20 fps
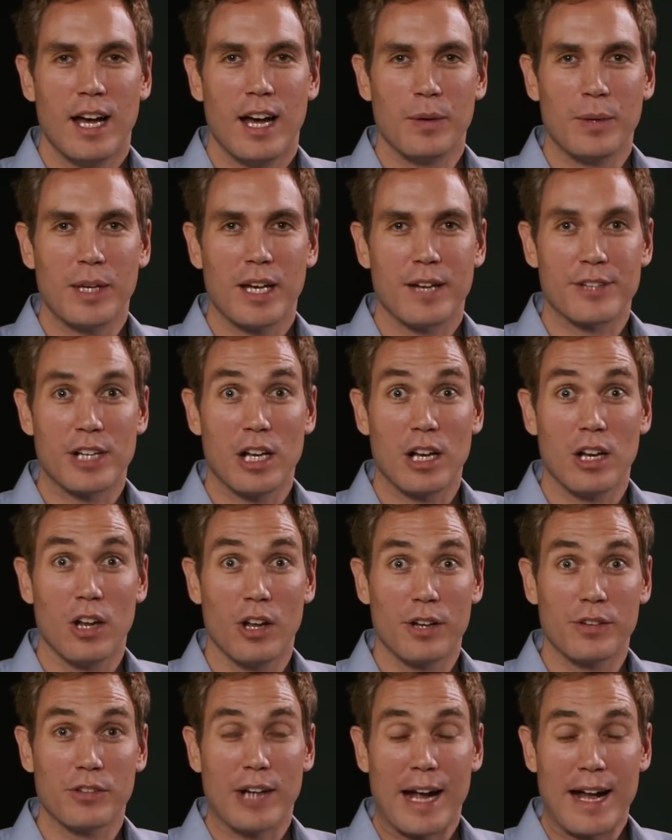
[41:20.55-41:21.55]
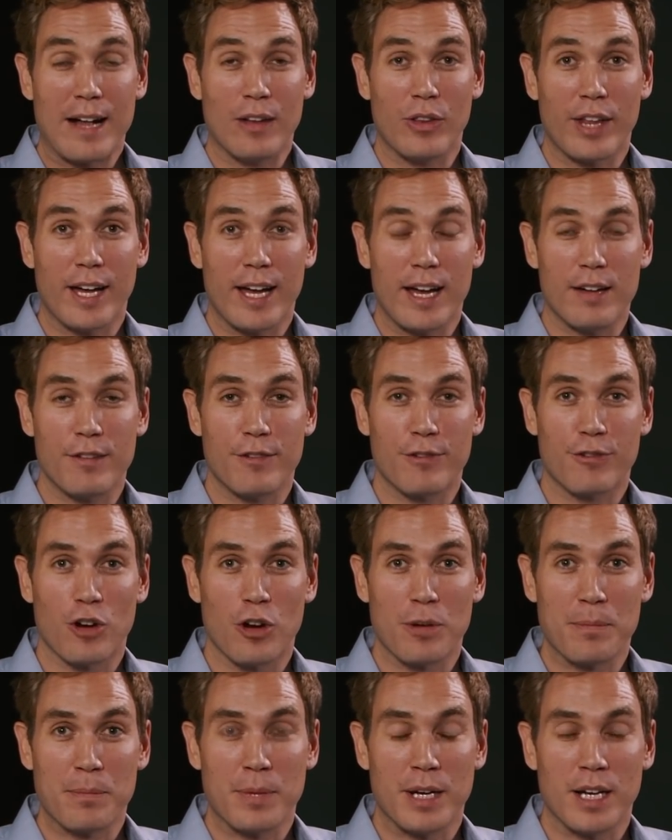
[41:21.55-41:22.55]
We covered a lot of ground there,
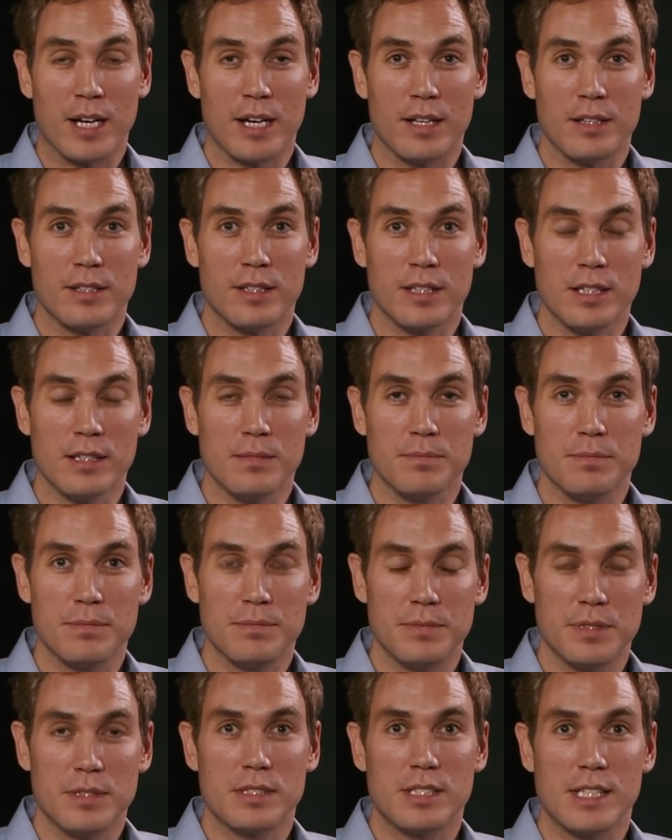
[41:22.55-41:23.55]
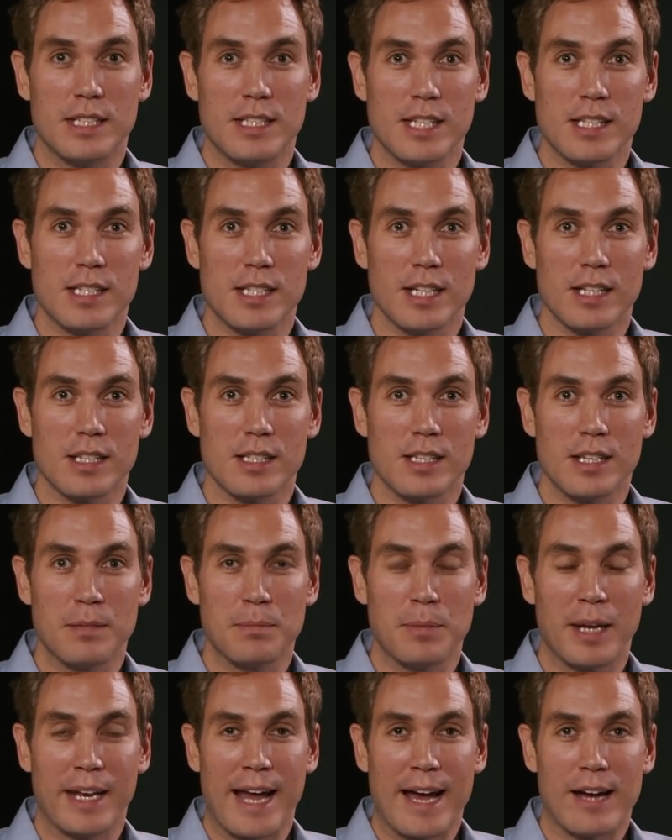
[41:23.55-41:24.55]
from the statistics in
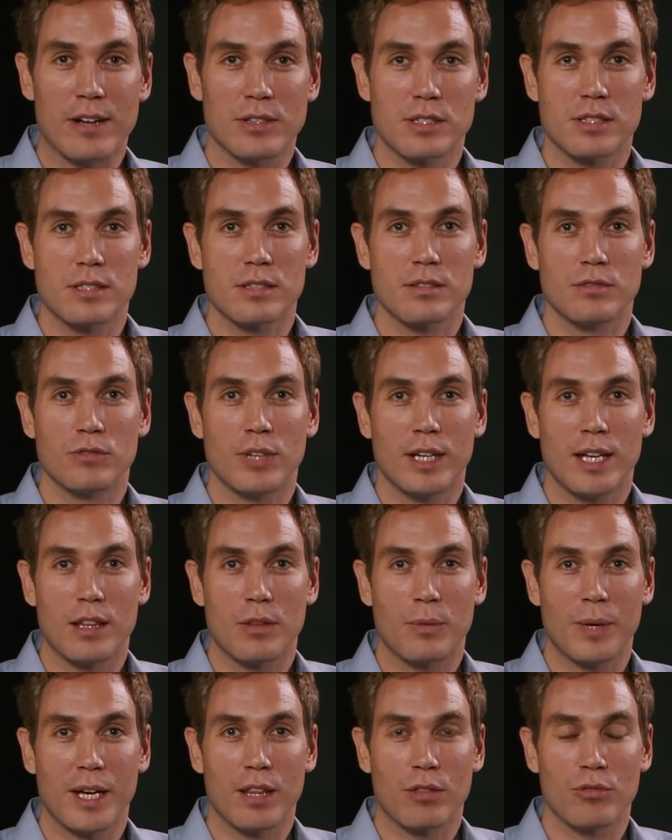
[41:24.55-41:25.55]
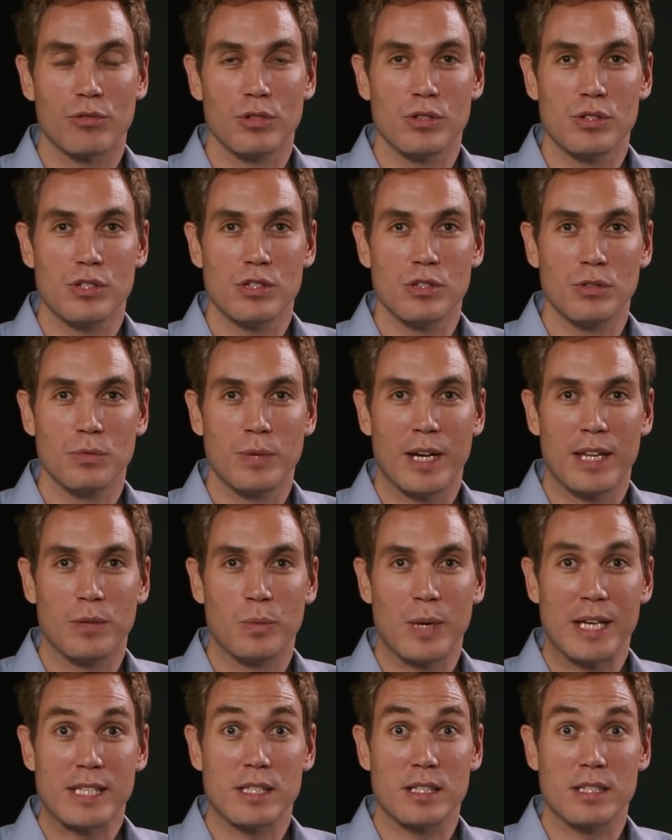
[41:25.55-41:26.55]
Manaus right the way through to where the
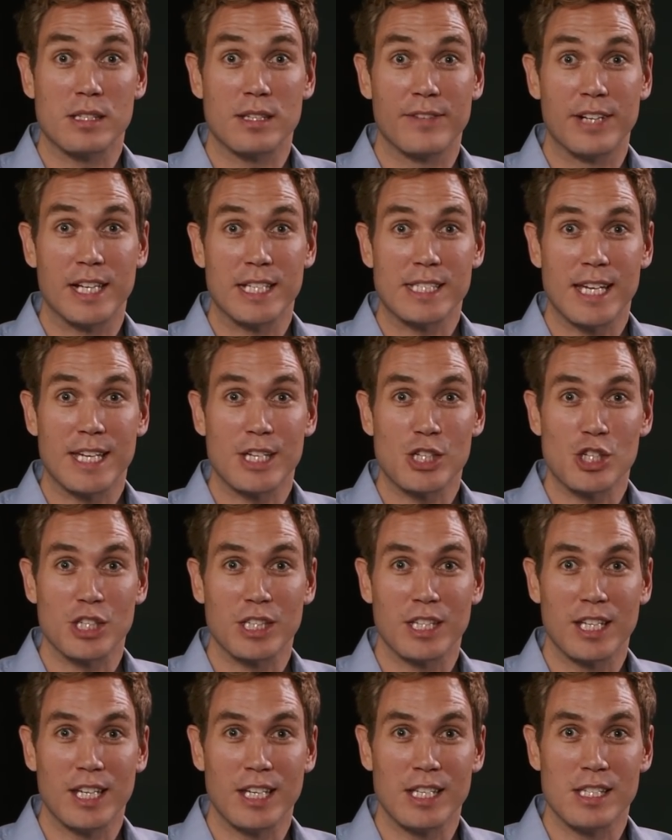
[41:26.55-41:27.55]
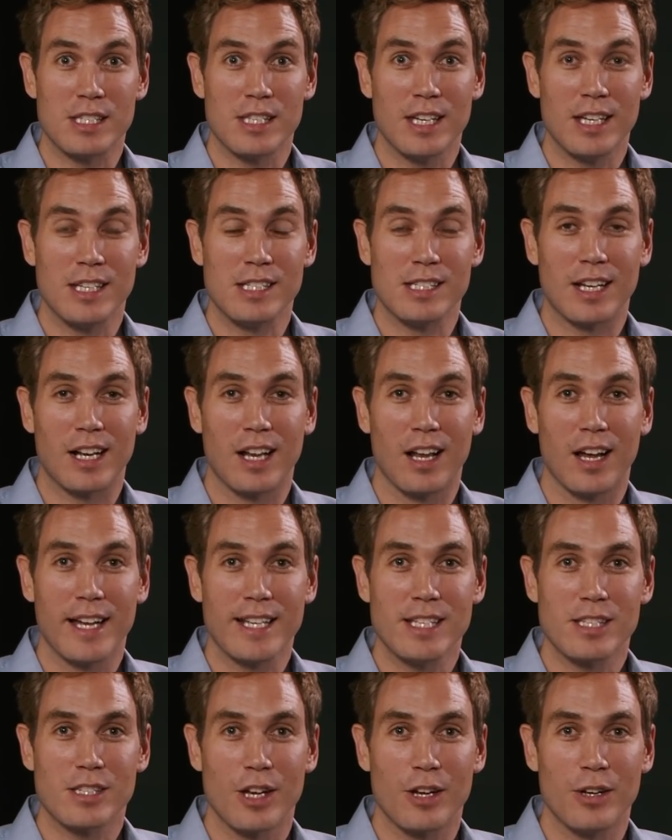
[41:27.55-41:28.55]
Western civilization is in
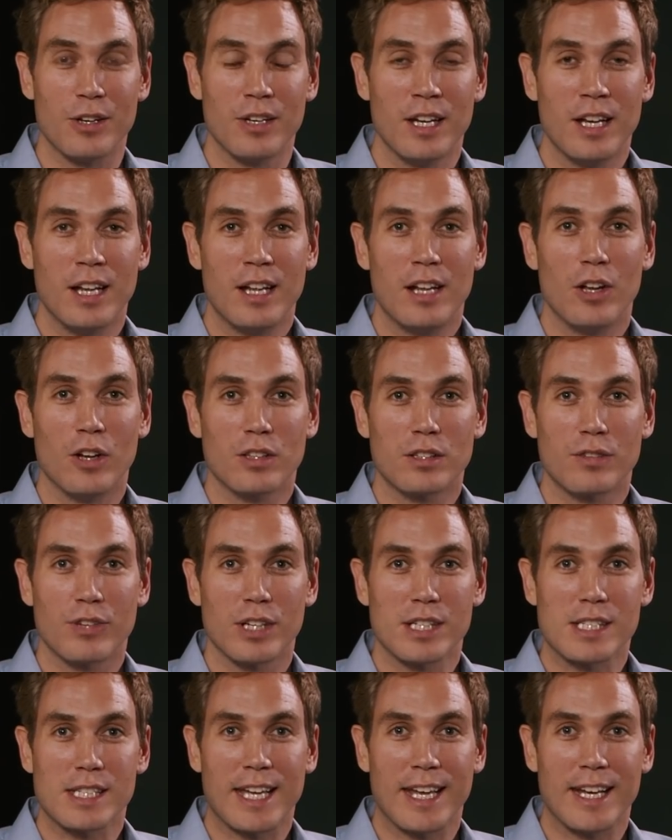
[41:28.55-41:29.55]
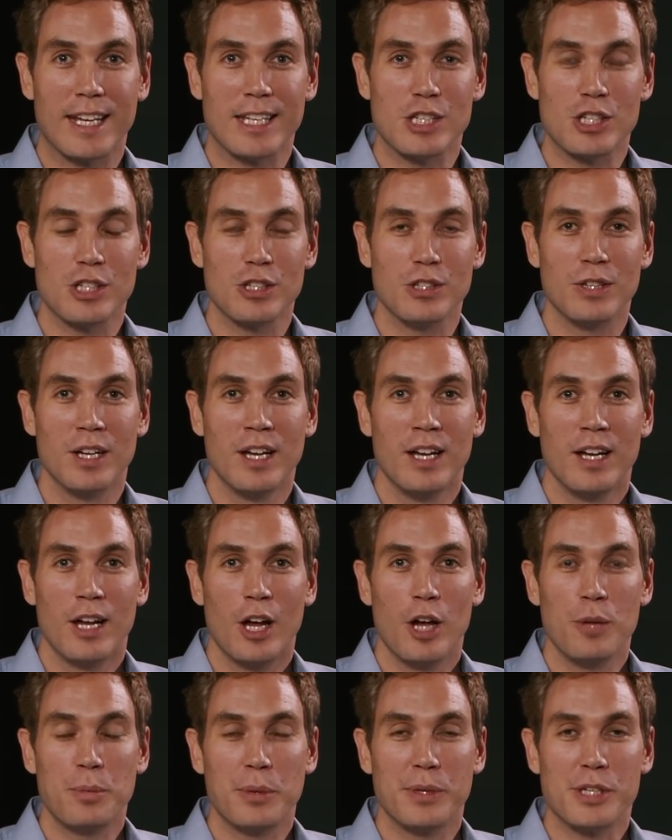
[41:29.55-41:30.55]
decline. So lots for us to get into.
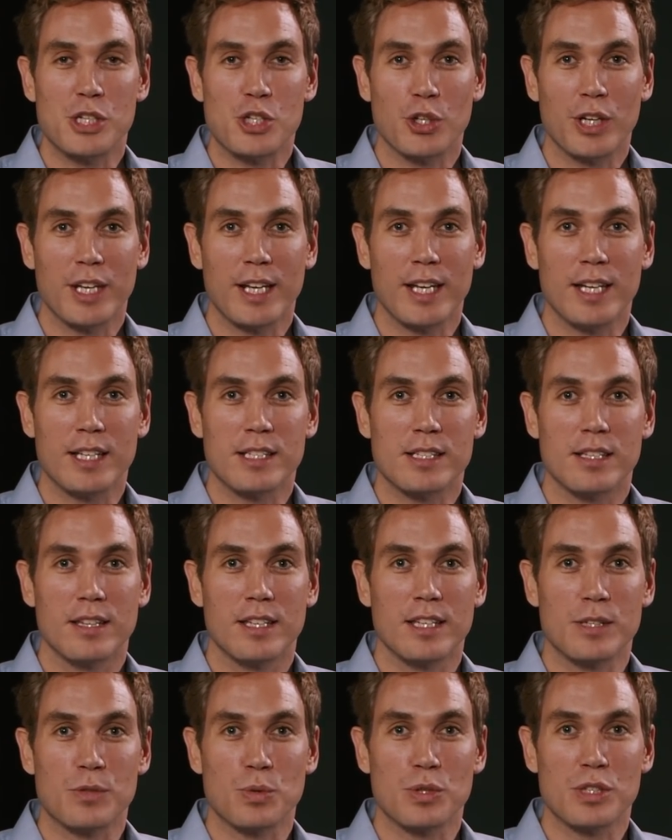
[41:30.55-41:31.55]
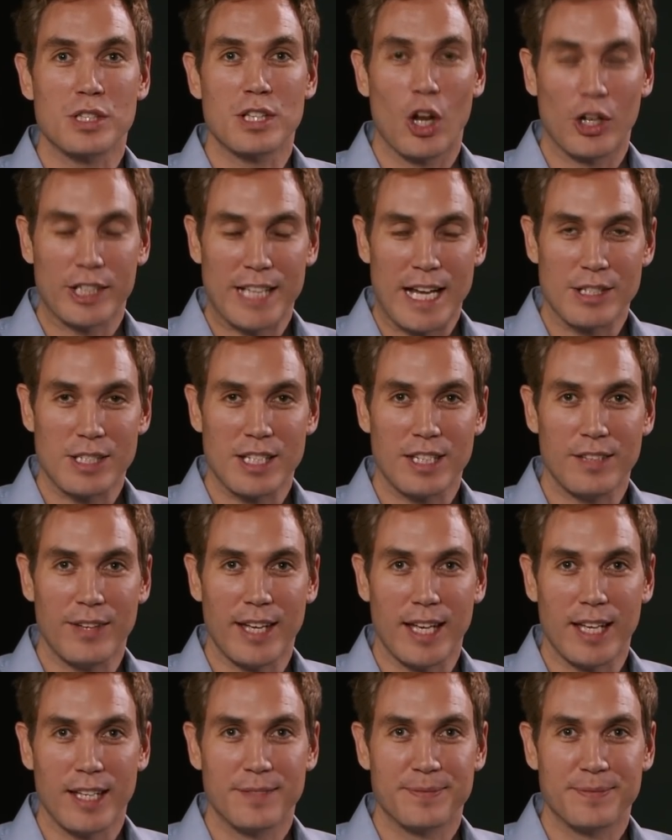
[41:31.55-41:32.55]
Hope you enjoyed it. This was Lockdown TV.